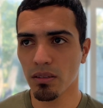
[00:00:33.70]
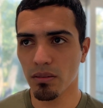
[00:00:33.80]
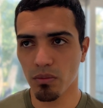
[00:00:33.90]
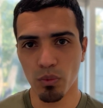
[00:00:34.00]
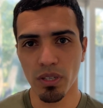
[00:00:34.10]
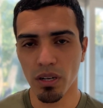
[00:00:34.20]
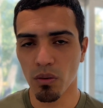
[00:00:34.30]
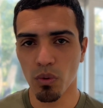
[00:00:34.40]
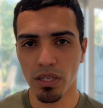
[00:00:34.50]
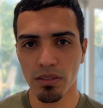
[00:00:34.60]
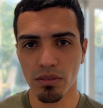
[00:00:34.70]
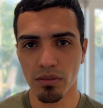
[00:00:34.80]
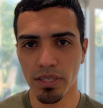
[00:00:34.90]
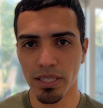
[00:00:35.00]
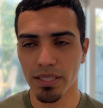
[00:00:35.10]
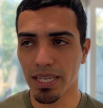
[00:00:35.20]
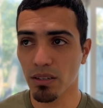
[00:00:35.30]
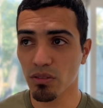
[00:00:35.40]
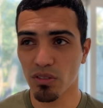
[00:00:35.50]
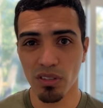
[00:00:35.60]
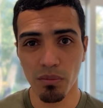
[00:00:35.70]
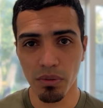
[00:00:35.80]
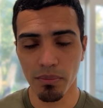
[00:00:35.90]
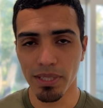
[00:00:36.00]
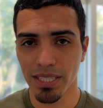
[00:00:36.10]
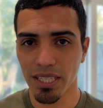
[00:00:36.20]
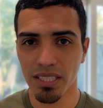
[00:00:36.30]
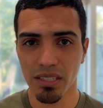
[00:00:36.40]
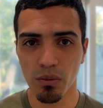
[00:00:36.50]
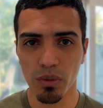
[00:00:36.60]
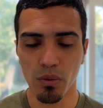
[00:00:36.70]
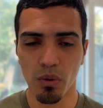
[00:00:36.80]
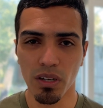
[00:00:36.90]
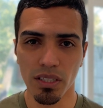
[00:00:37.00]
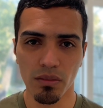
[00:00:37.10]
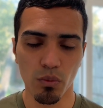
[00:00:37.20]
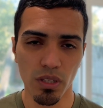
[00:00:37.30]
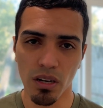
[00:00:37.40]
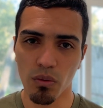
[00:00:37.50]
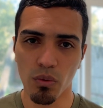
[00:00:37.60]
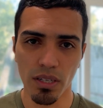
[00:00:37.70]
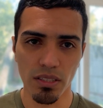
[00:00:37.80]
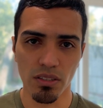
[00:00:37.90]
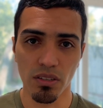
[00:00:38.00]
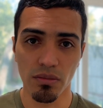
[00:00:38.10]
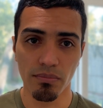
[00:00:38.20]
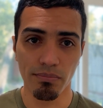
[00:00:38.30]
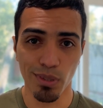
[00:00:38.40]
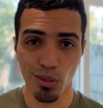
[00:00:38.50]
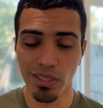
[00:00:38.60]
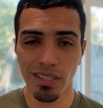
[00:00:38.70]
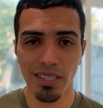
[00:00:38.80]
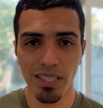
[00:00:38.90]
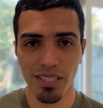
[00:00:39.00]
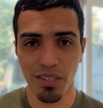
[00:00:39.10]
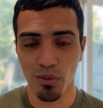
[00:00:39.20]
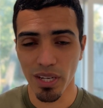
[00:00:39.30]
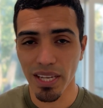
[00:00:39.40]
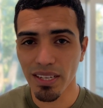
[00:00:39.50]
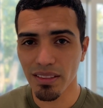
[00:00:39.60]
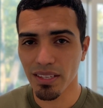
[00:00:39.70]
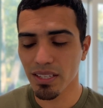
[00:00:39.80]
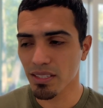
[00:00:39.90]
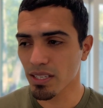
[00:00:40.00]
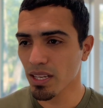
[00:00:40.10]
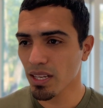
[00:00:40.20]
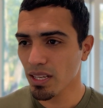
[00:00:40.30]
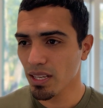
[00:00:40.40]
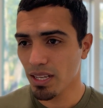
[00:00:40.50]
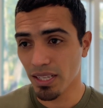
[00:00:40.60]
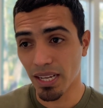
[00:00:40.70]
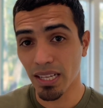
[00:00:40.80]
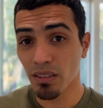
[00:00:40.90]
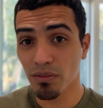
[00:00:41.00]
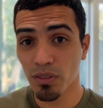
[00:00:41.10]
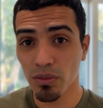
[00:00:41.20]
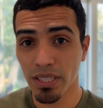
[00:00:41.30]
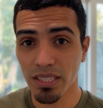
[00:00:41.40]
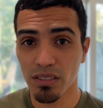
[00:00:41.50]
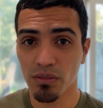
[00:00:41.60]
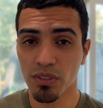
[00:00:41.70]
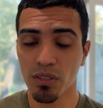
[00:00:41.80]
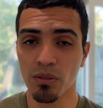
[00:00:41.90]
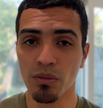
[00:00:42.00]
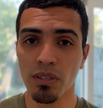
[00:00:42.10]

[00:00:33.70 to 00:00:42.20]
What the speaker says: We all want to get down to the implementation. We all want to start building things and creating things, and I love doing that stuff too.